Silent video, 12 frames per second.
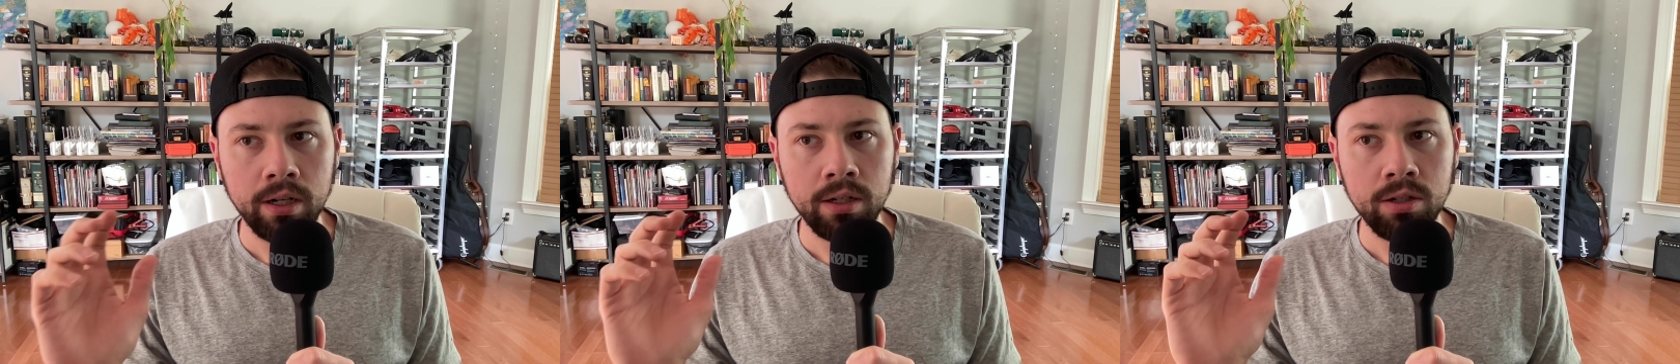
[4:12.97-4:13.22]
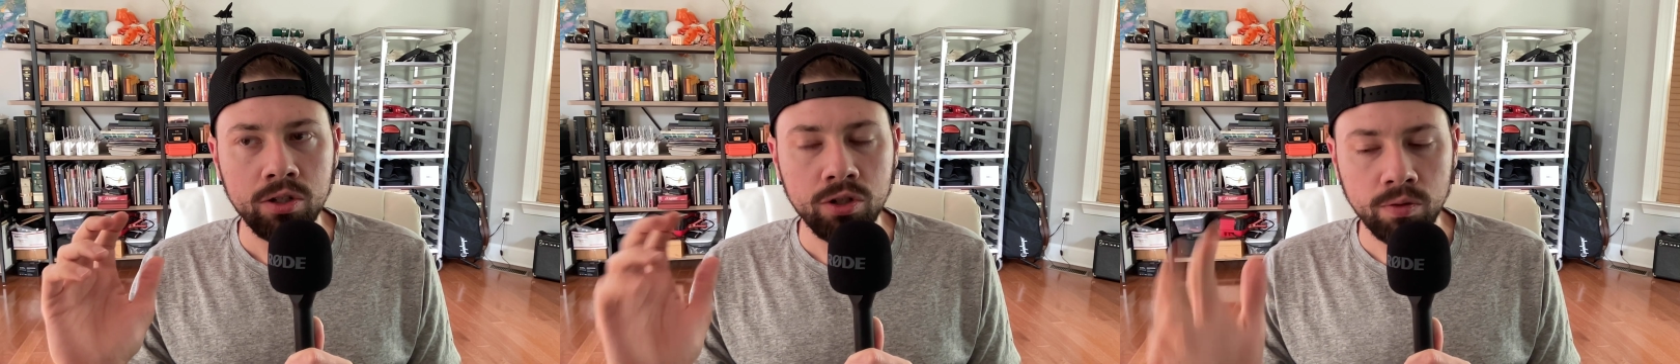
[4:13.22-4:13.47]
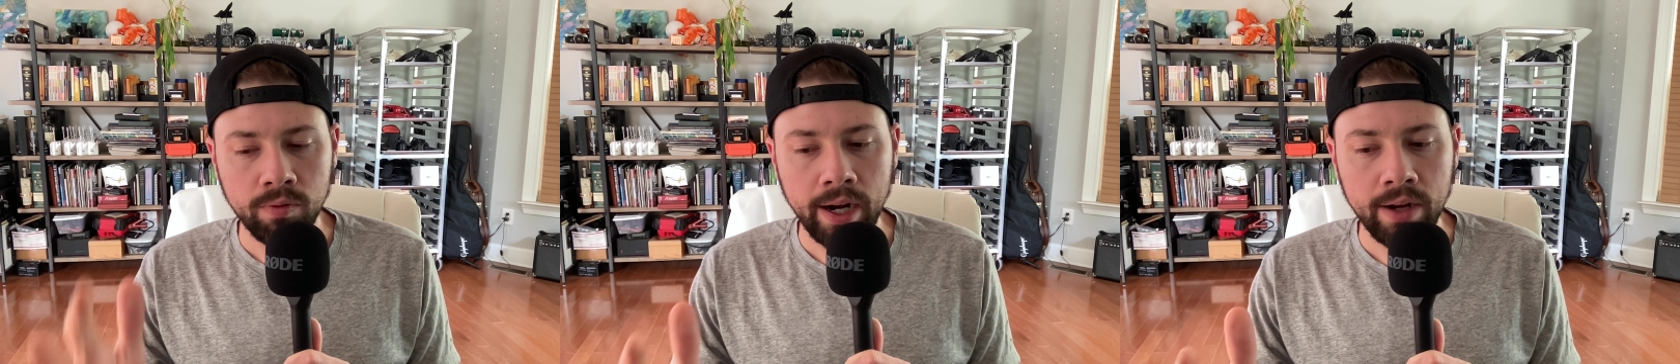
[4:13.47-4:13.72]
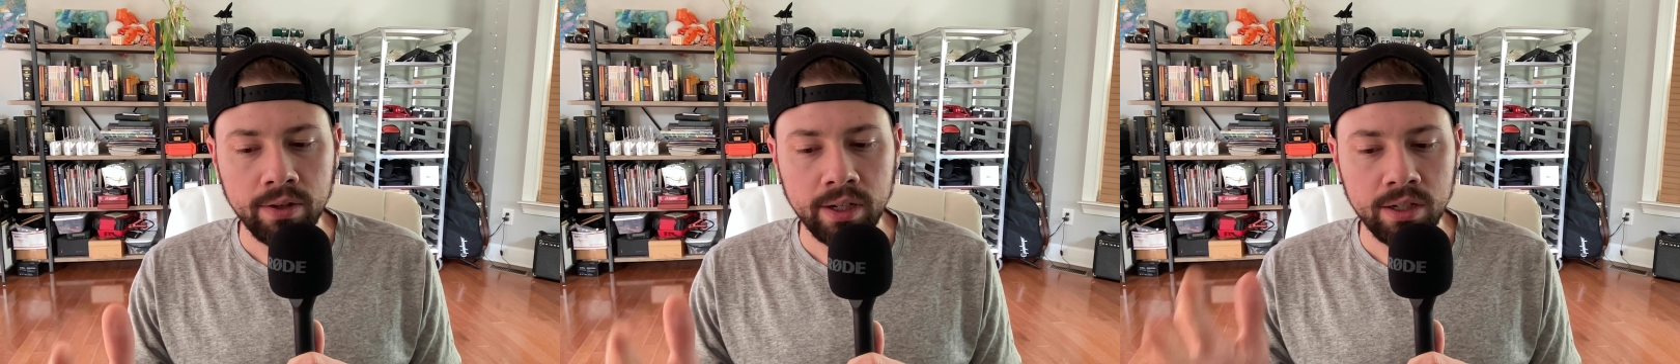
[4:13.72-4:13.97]

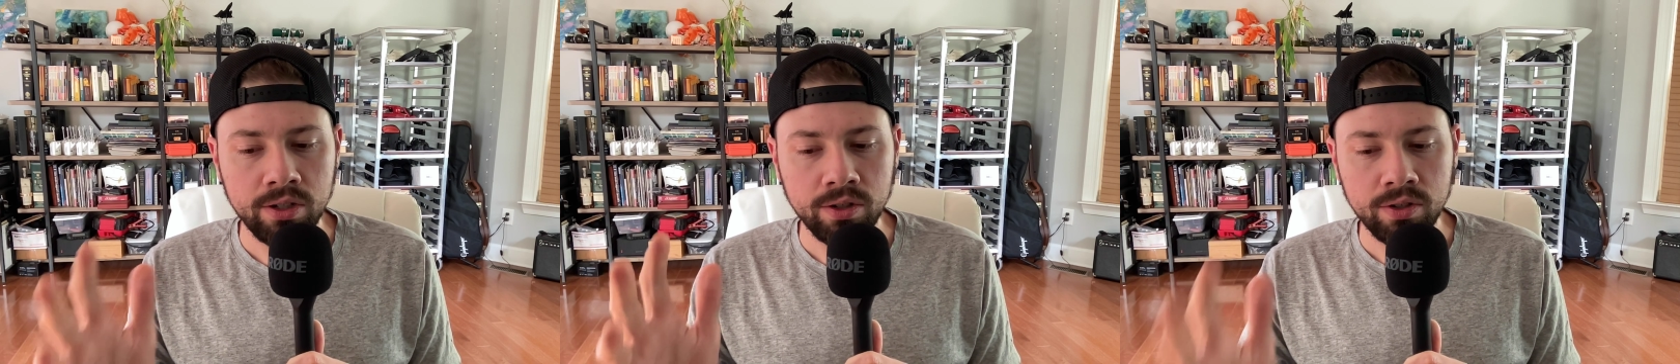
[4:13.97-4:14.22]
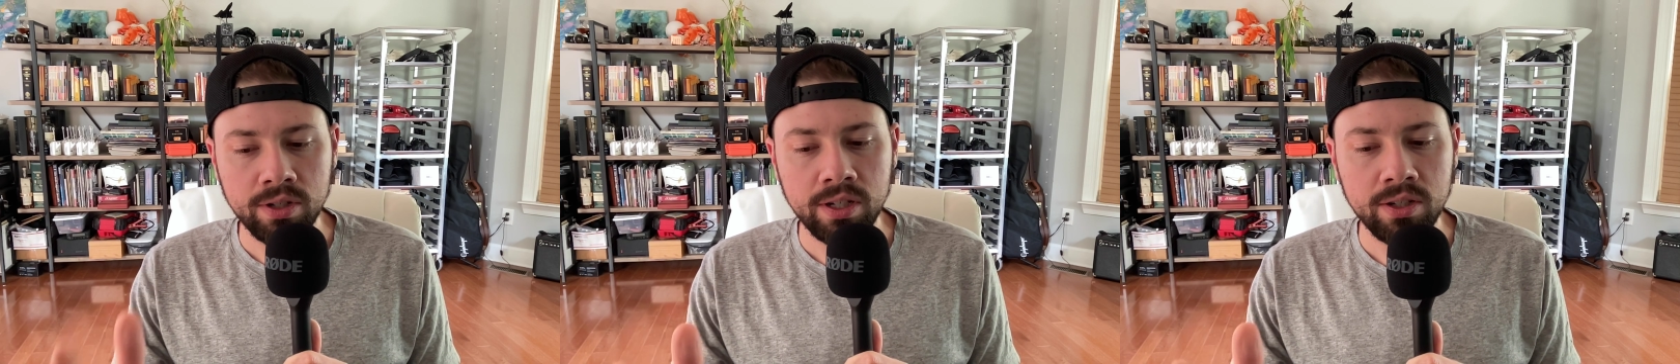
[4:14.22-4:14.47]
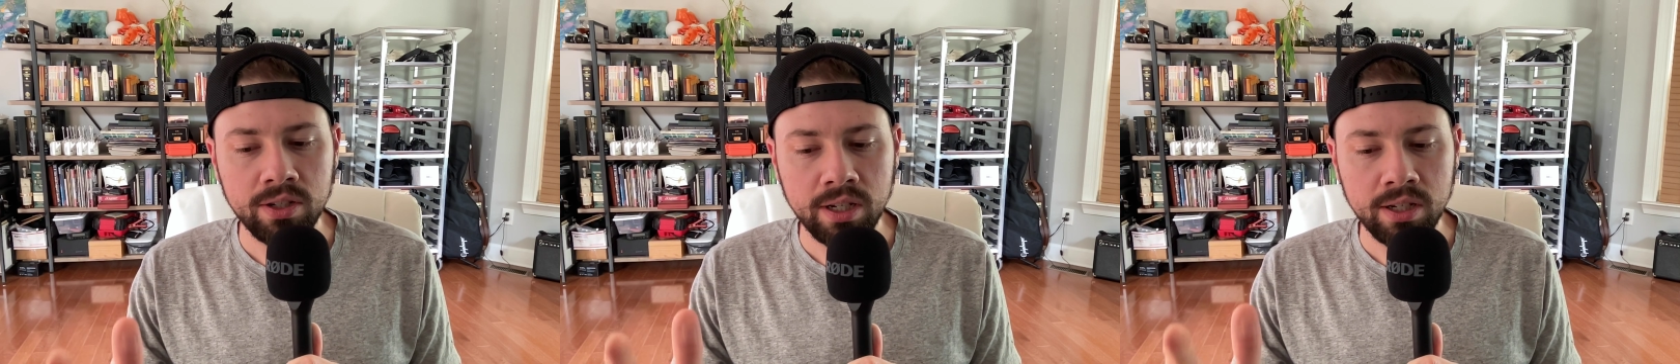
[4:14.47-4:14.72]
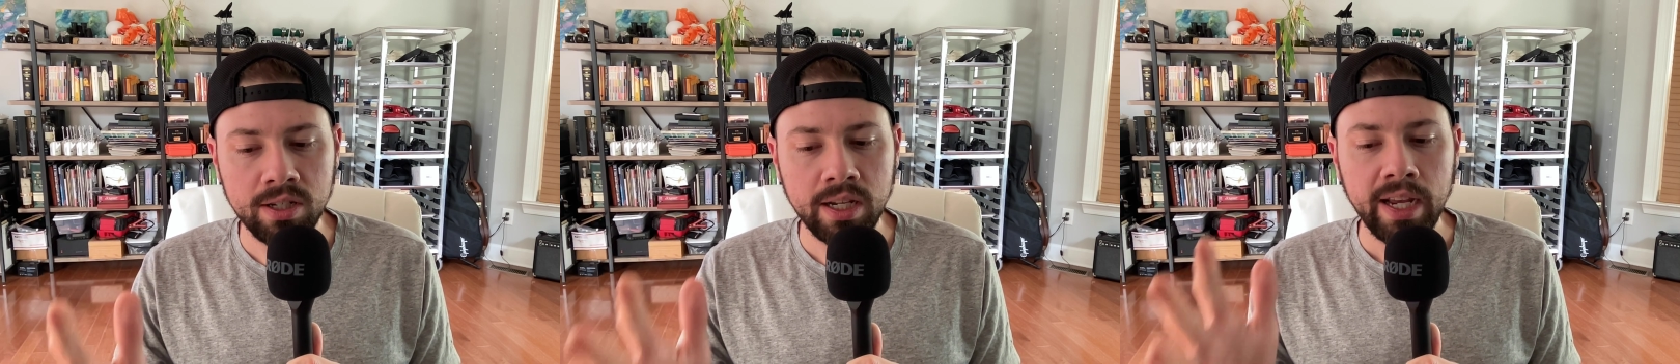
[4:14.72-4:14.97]
surroundings, your
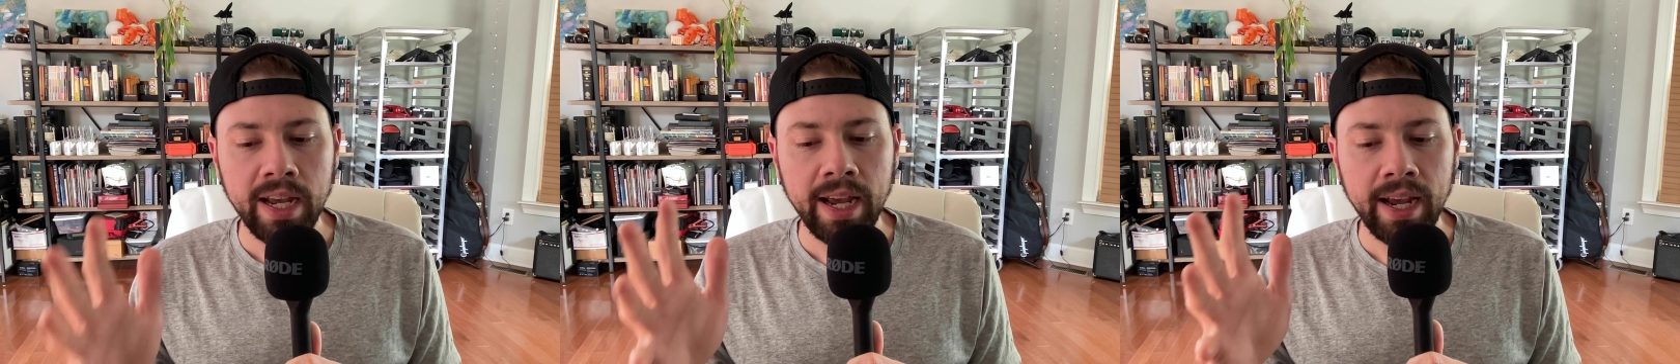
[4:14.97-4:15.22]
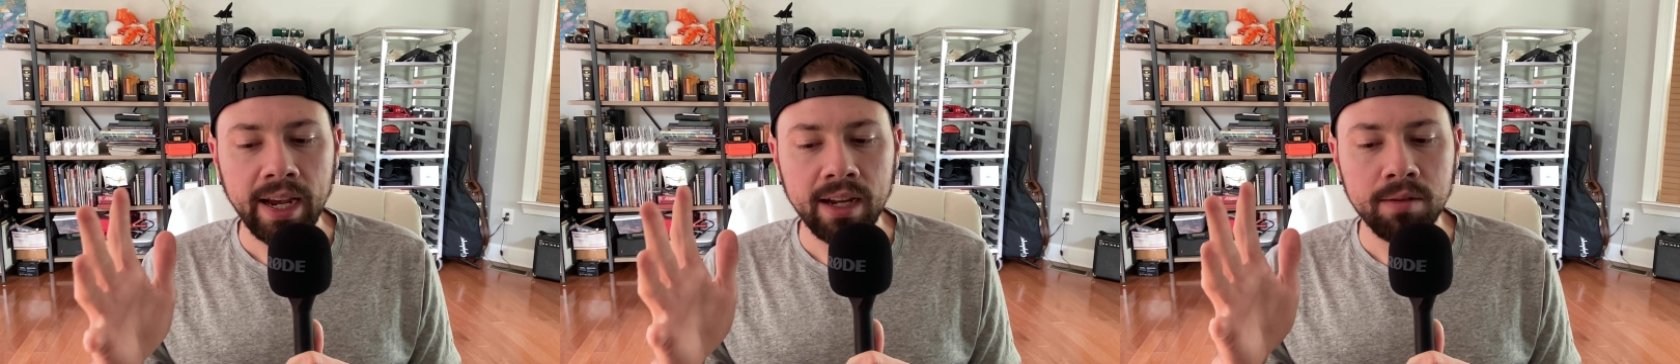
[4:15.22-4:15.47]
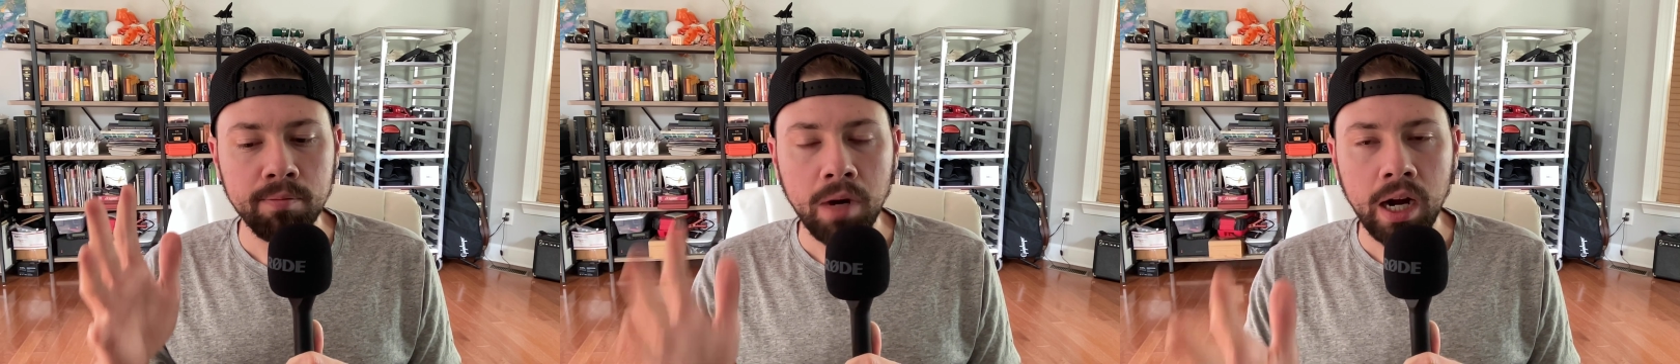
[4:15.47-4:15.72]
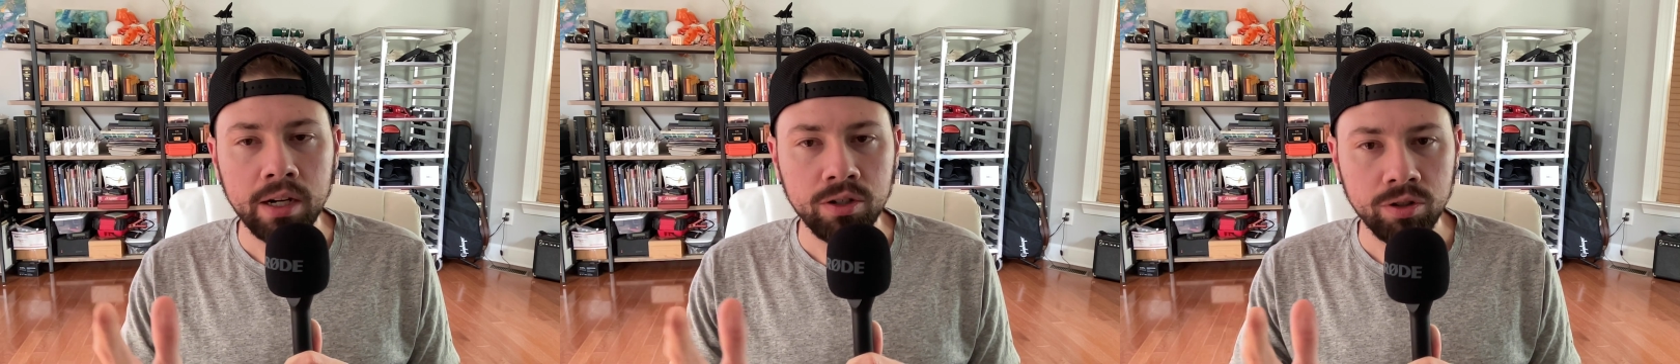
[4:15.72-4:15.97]
senses, and
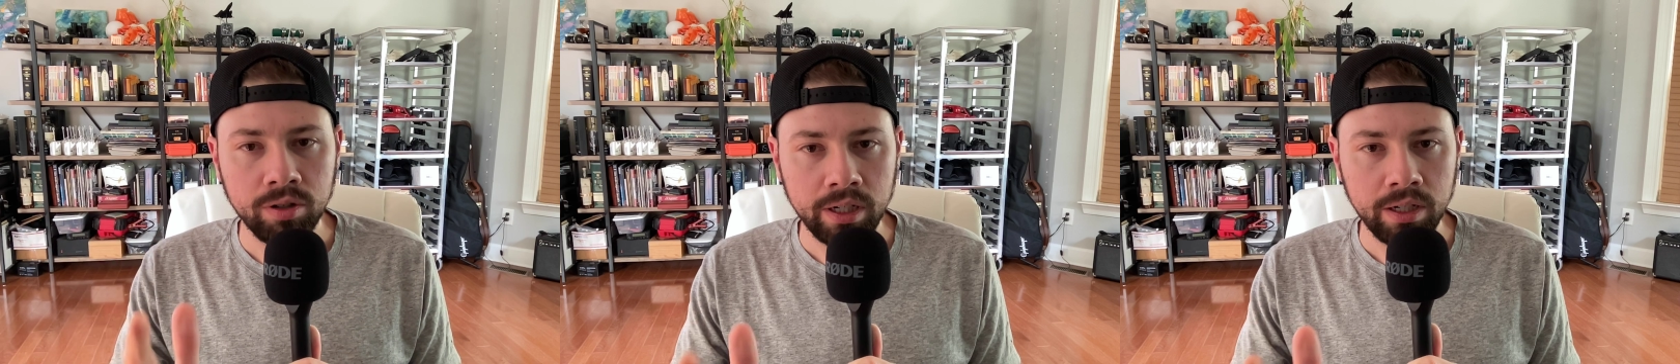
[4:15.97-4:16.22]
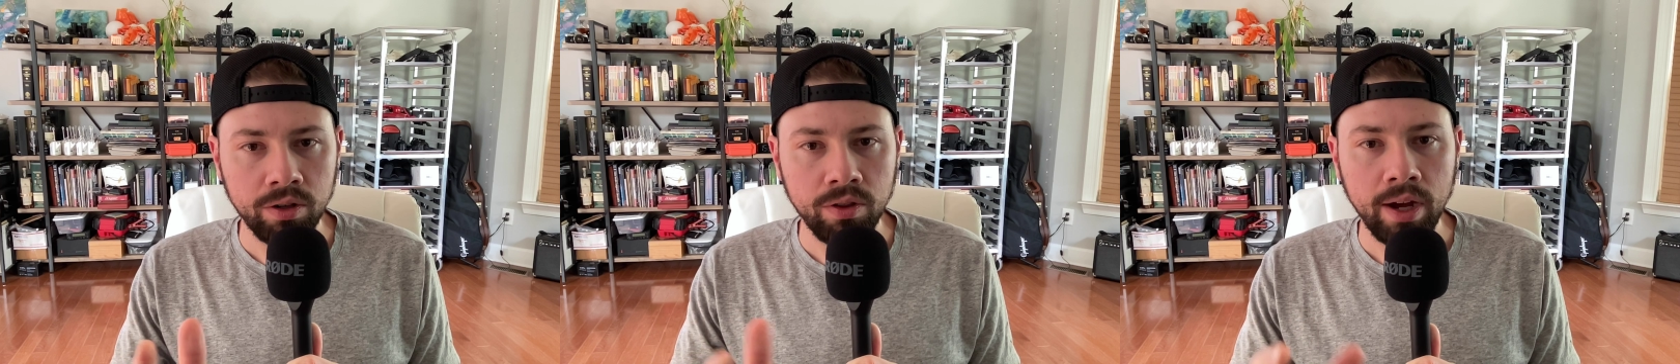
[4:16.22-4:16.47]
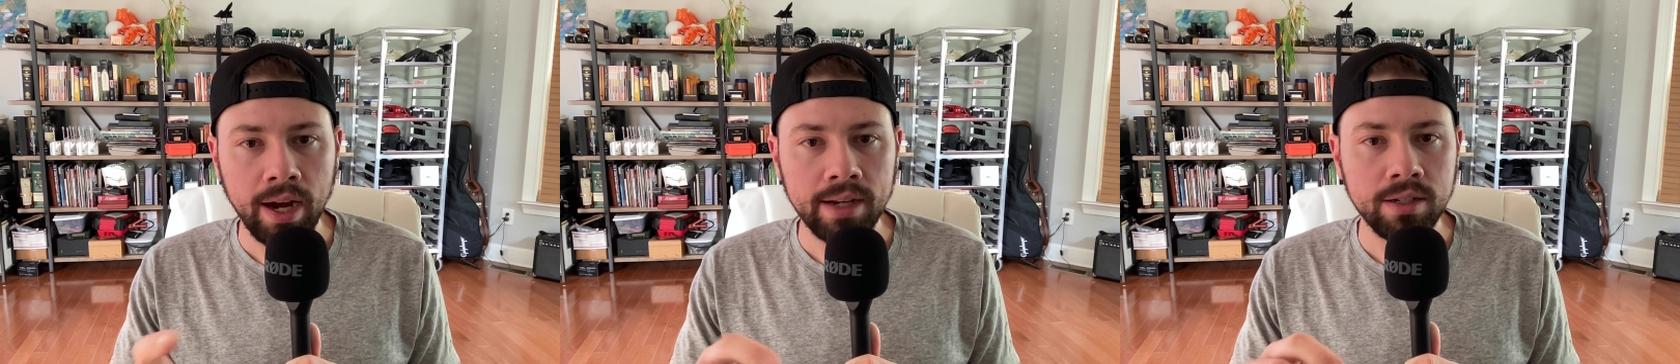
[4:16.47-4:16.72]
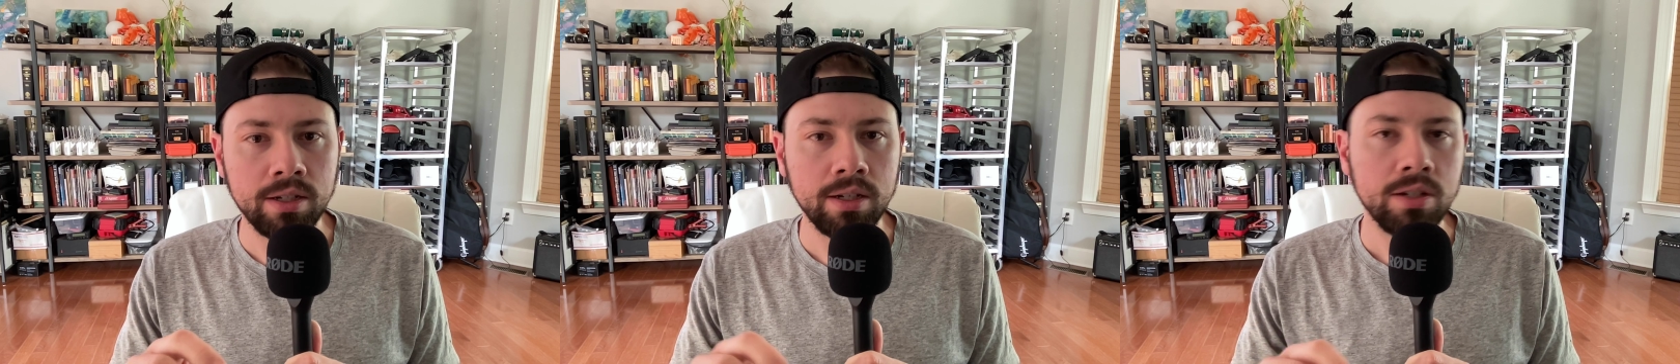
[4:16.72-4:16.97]
monitoring your thoughts.